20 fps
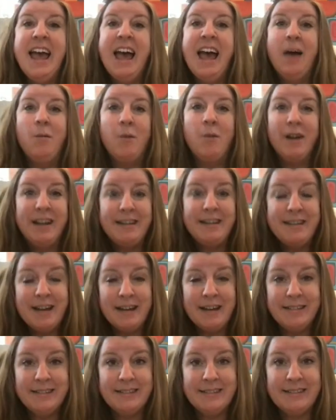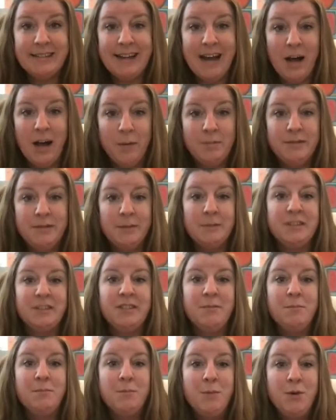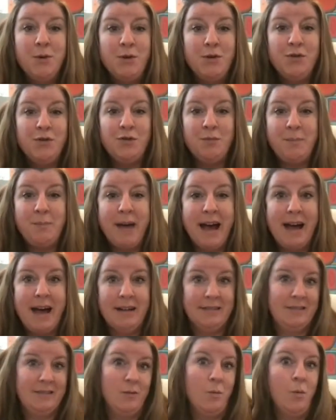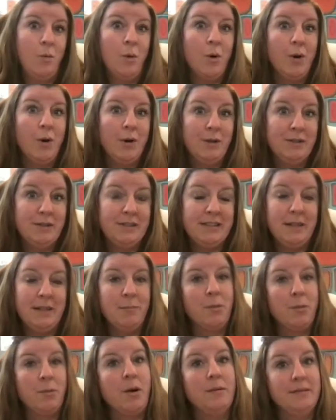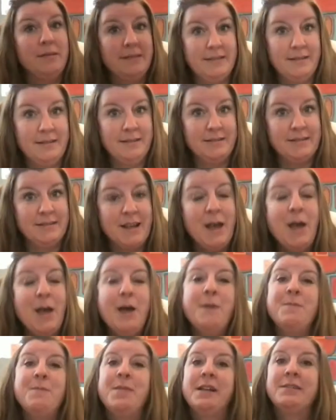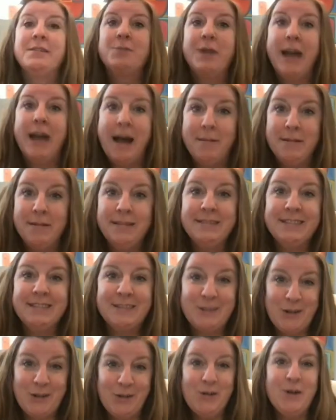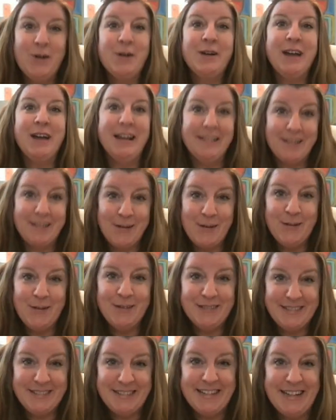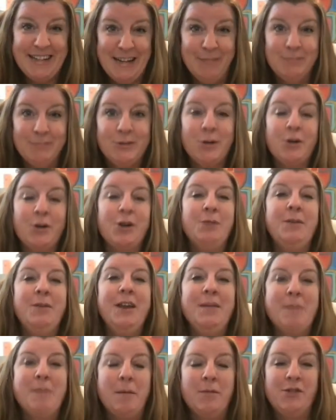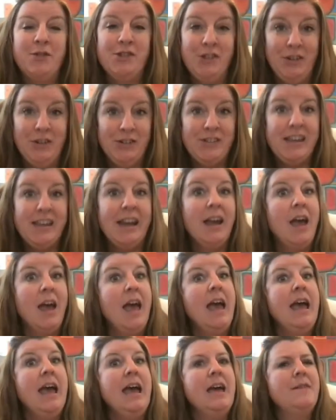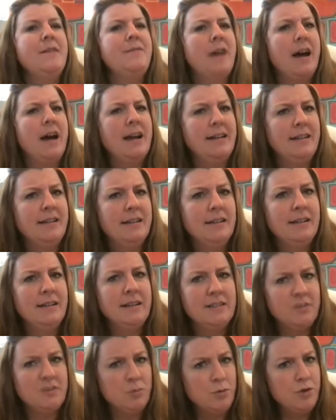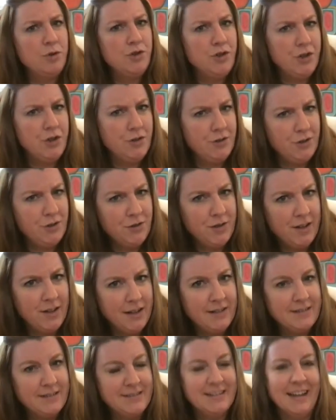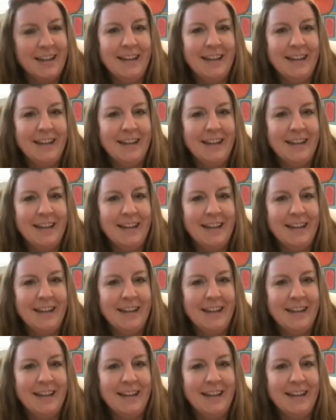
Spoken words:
And what it does is it helps us move past words and promises. Because what happens is you go to internals teams or community members and you say, if I did this, would you do this?